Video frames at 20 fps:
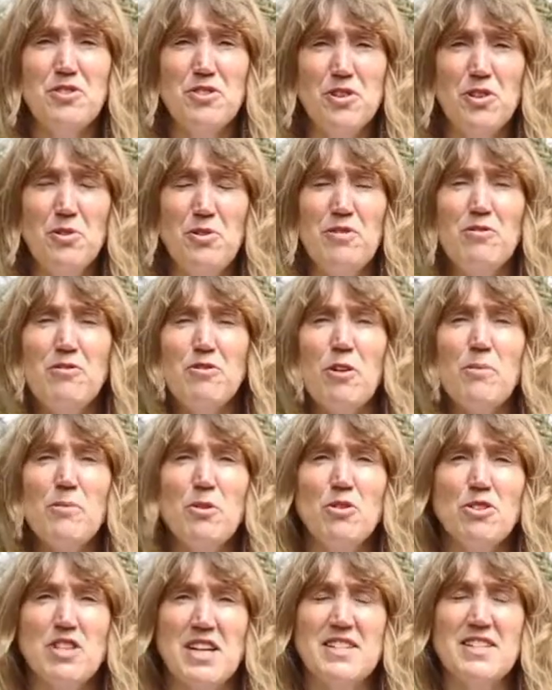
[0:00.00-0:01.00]
to and from
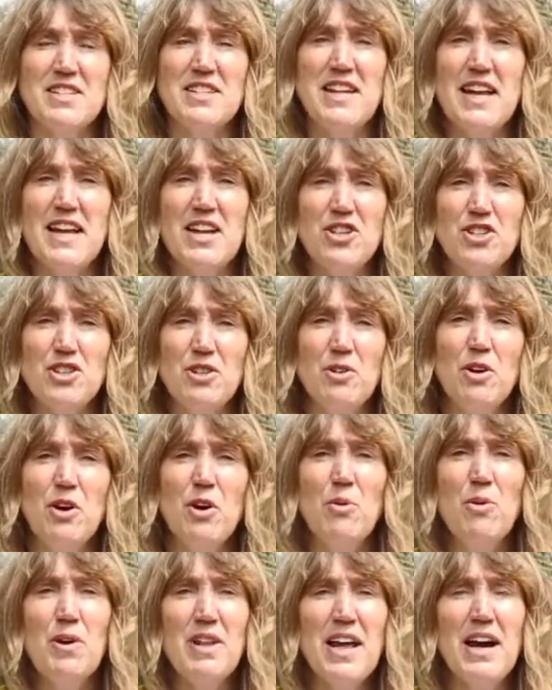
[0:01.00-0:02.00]
your destination
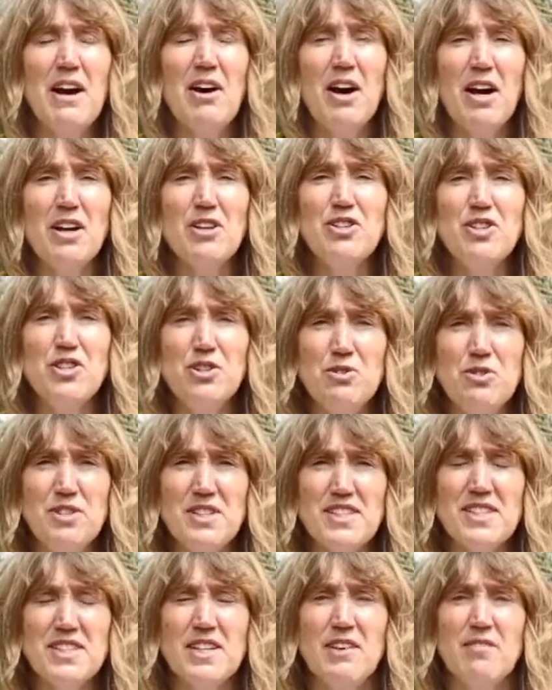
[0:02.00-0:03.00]
without undue
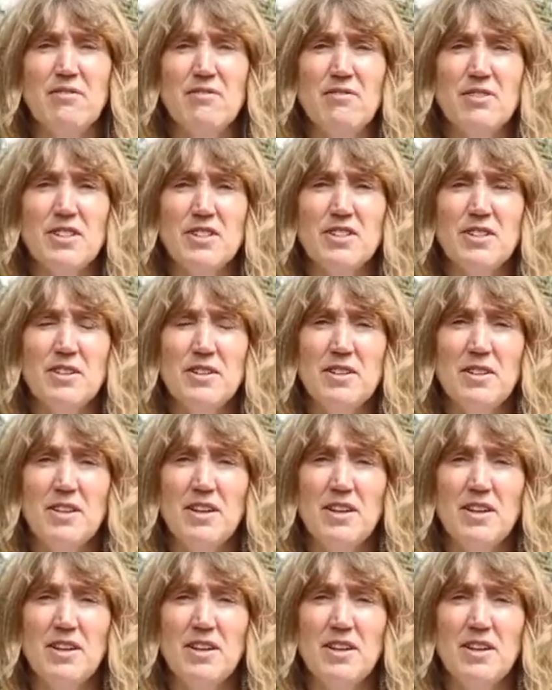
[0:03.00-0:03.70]
discomfort?